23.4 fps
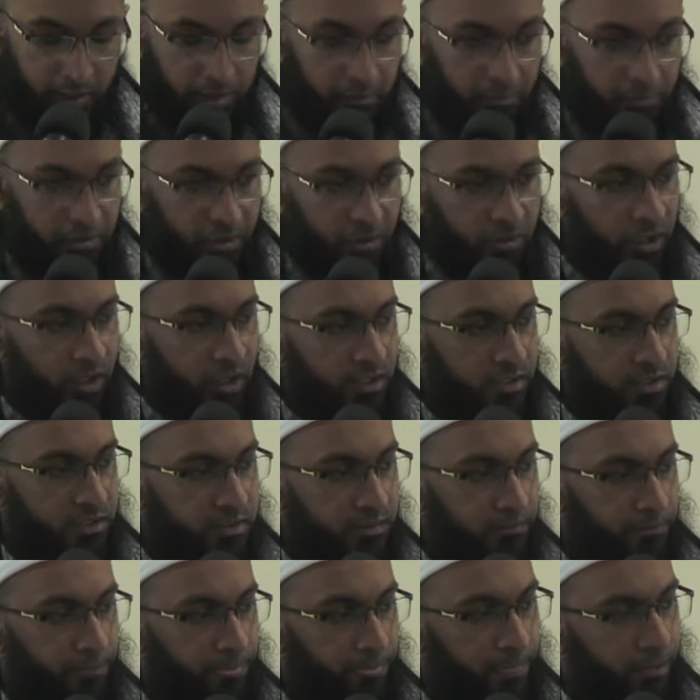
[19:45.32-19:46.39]
because
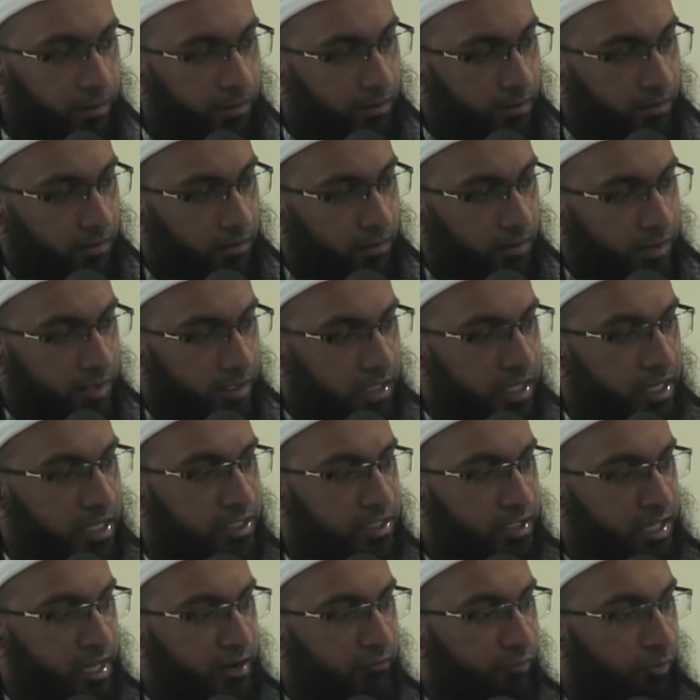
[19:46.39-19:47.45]

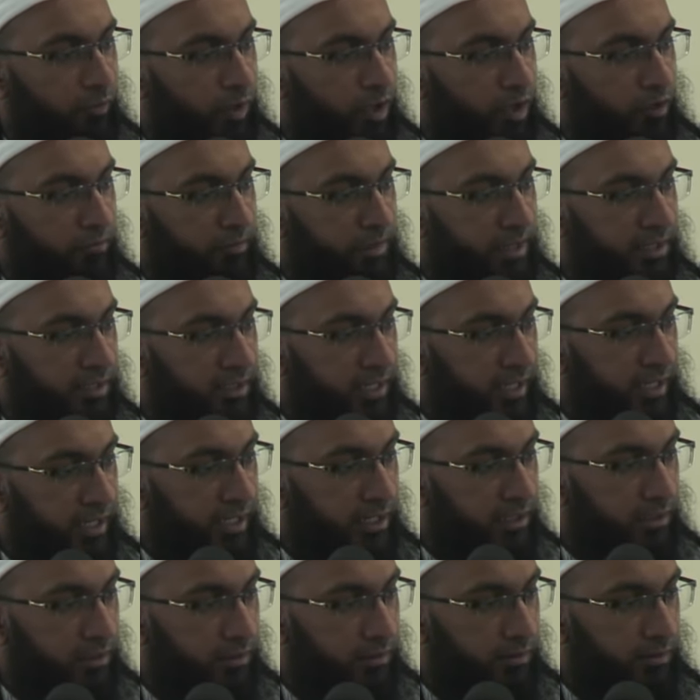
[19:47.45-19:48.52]
each and every one of
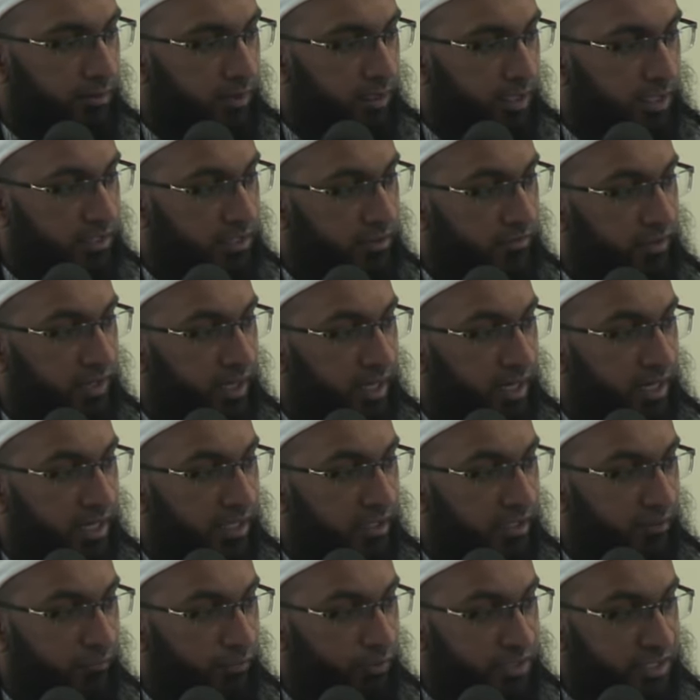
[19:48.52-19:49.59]
mankind, as the
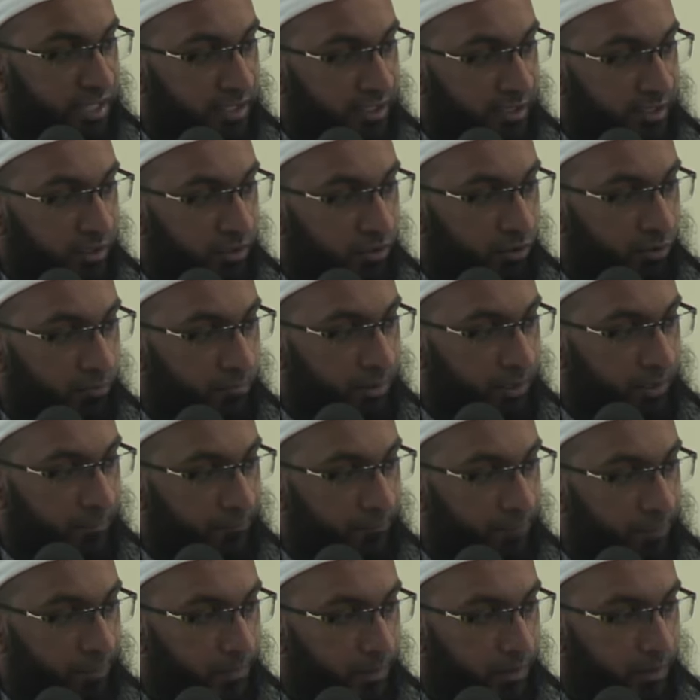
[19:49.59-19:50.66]
ayat I've recited in the
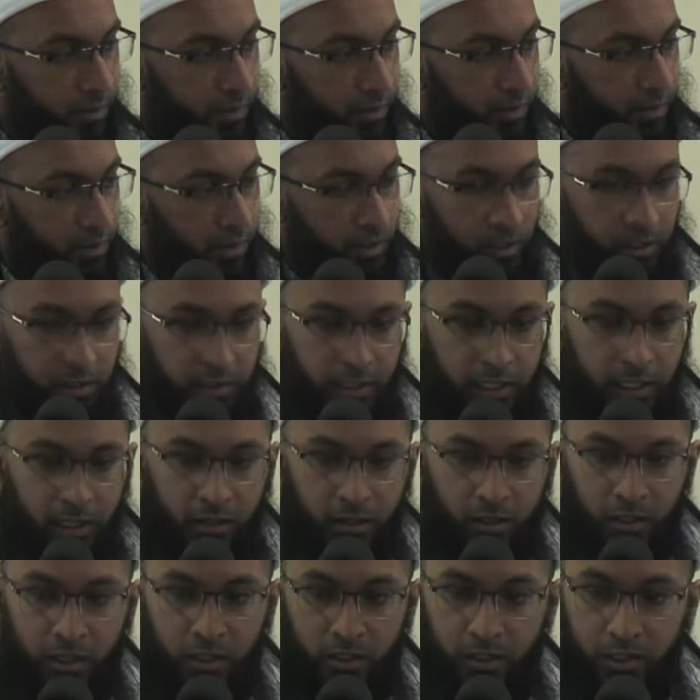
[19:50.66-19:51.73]
khutbah, Inna
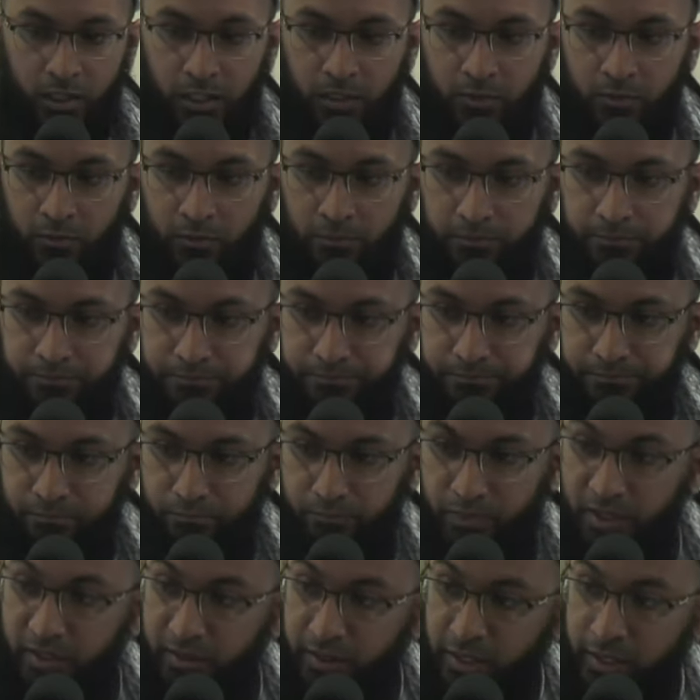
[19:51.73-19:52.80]

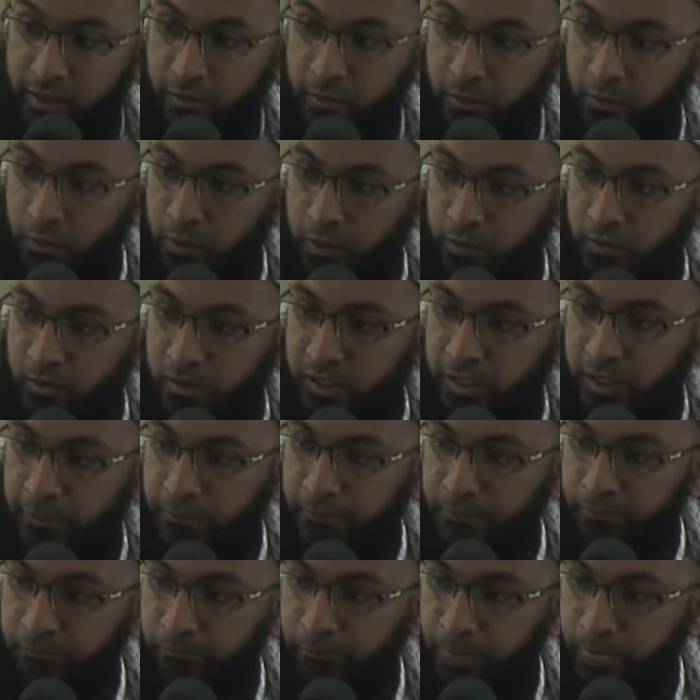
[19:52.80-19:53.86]
khalaqnakum min zakari wa
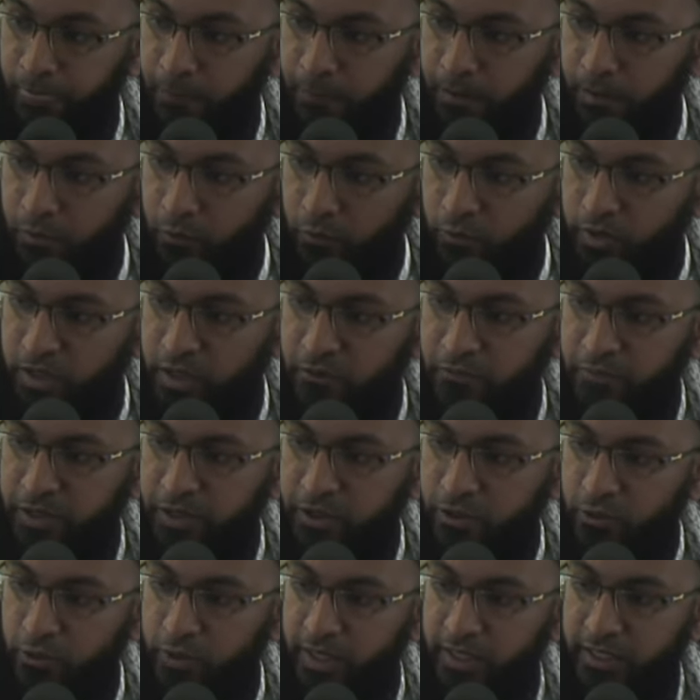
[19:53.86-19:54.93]
unsa. We have
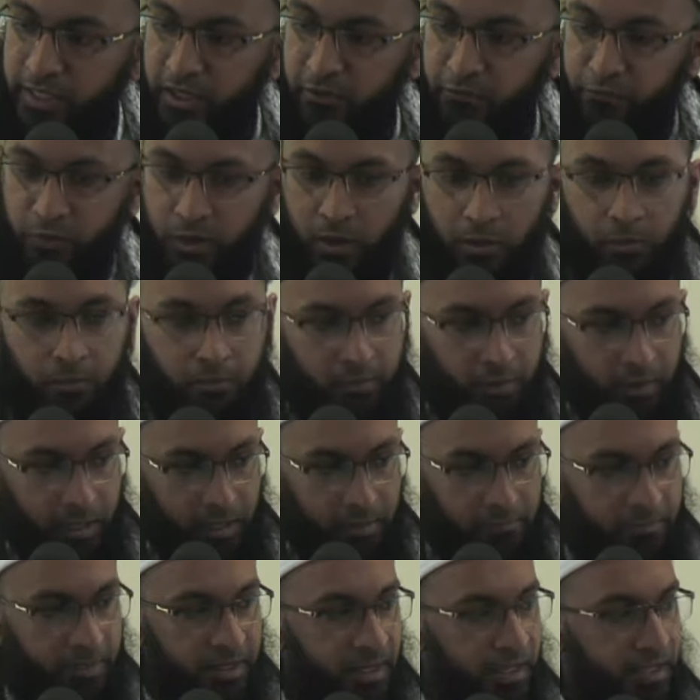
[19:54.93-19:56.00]
been created from a
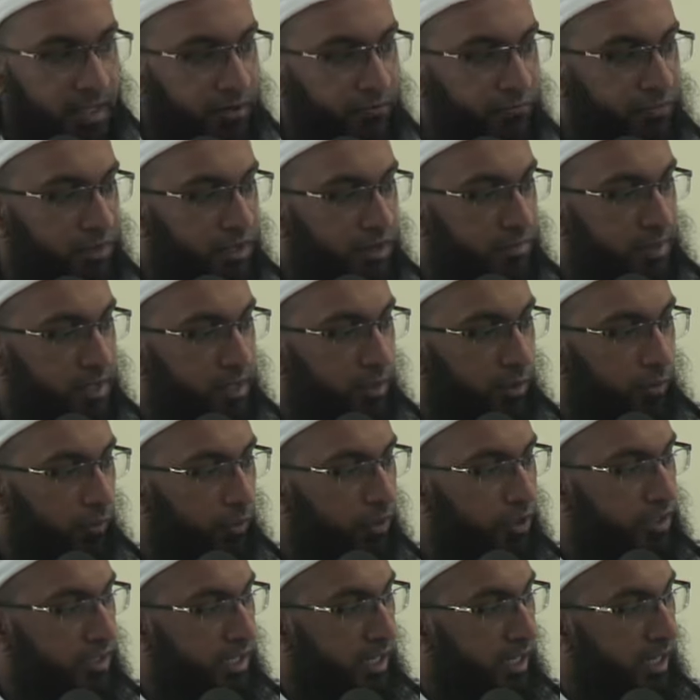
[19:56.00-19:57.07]
male and a female,
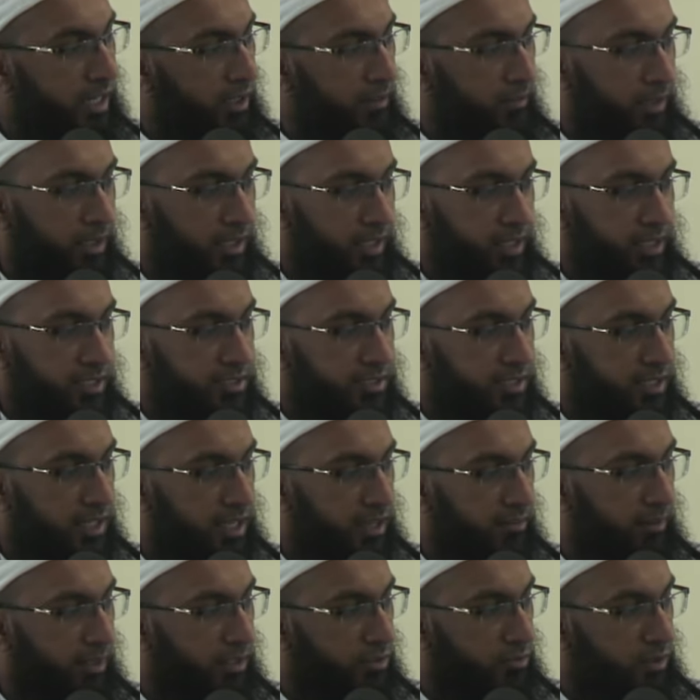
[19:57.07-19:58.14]
which is Adam alayhi
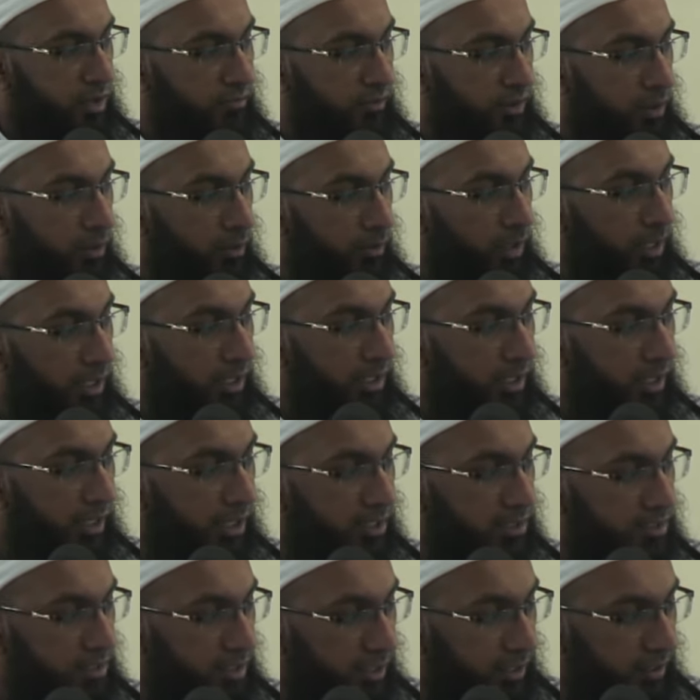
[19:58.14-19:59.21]
salam and his wife Hawa
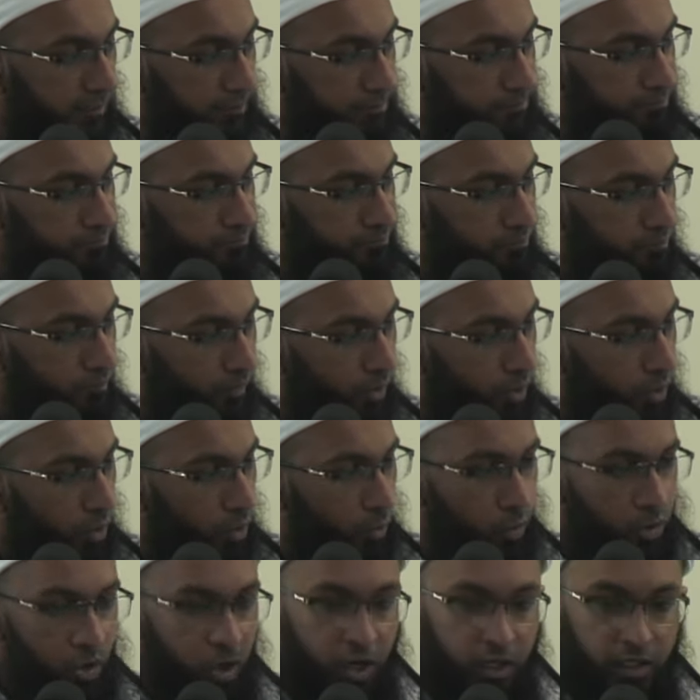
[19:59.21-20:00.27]
alayhi salam.
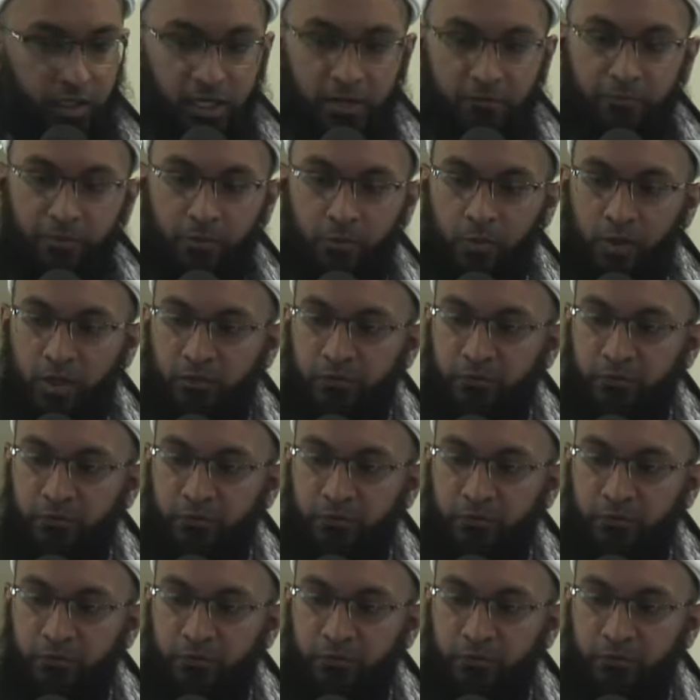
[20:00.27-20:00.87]
We all came from one